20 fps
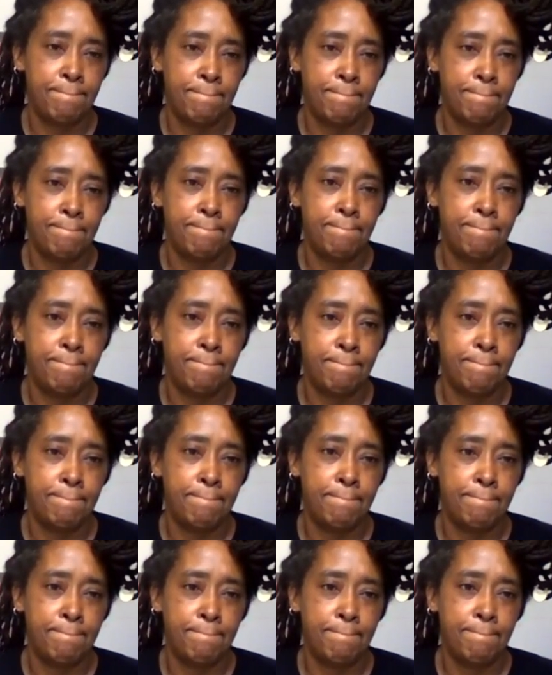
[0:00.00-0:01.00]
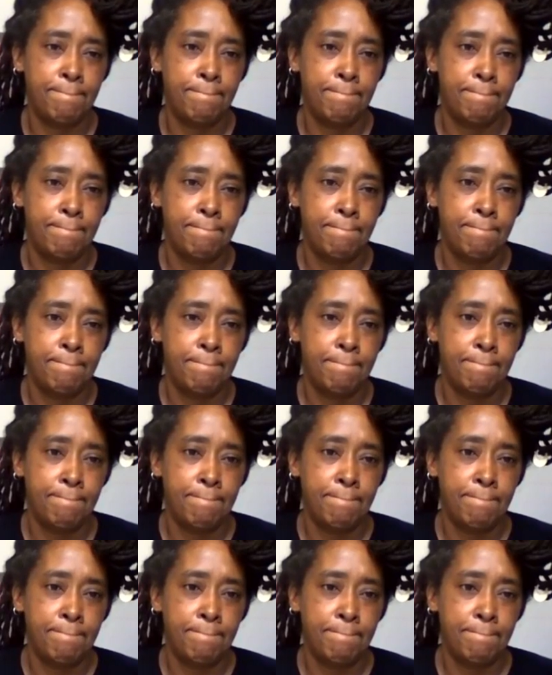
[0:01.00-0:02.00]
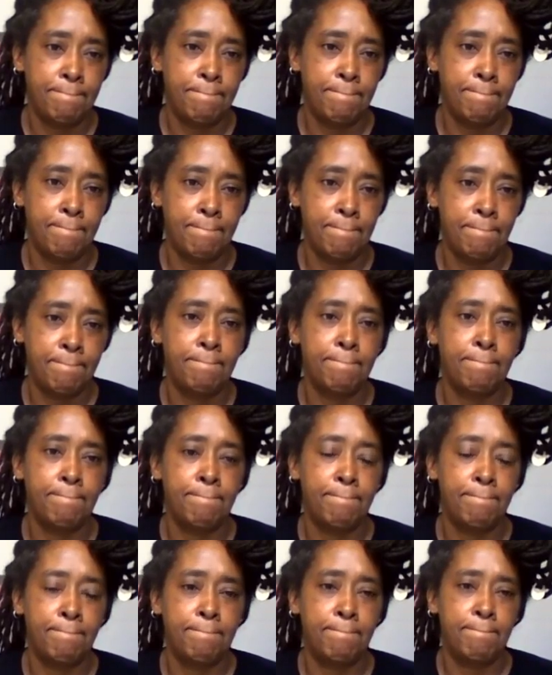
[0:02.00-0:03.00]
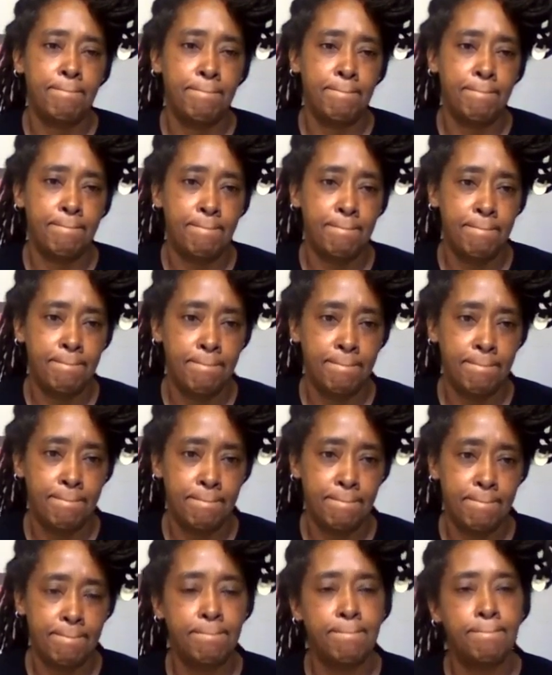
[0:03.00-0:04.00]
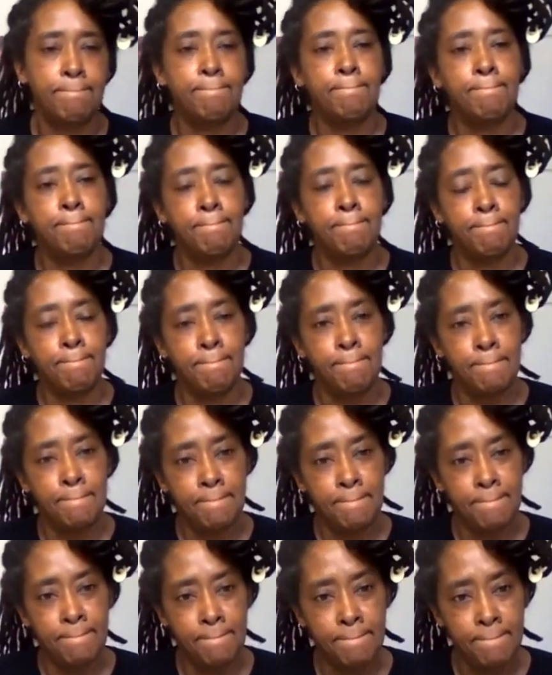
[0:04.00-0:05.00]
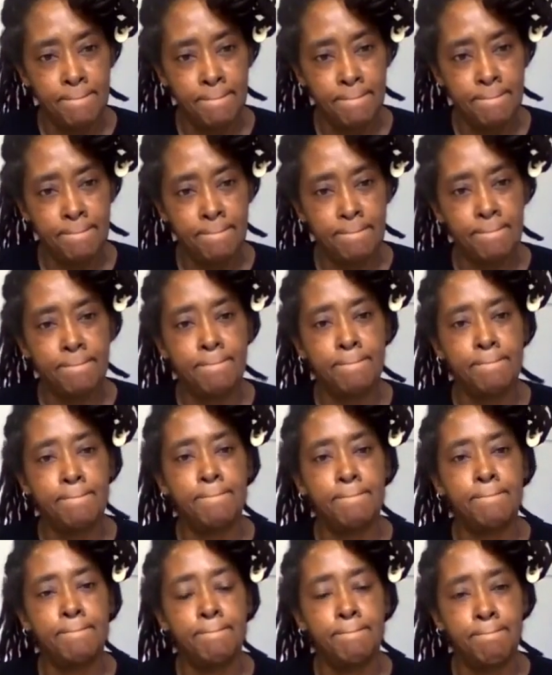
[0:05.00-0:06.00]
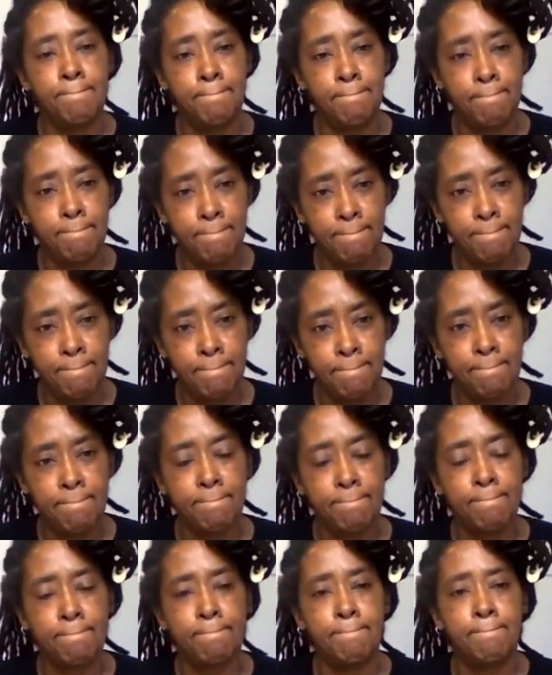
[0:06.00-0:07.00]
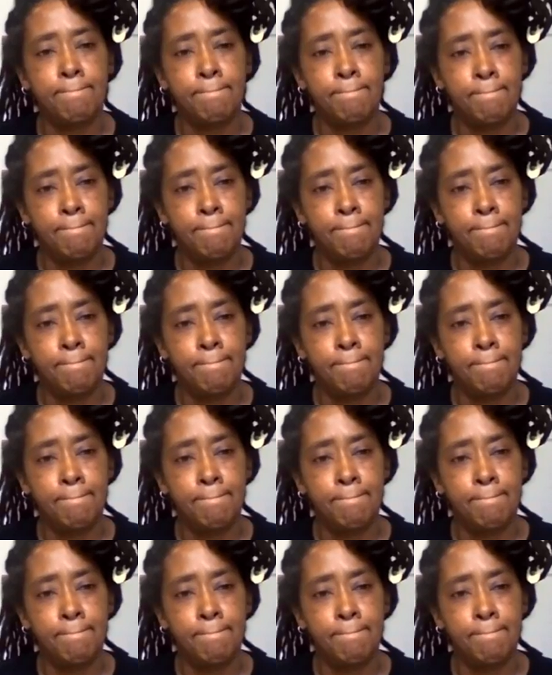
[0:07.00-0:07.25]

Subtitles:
(silent)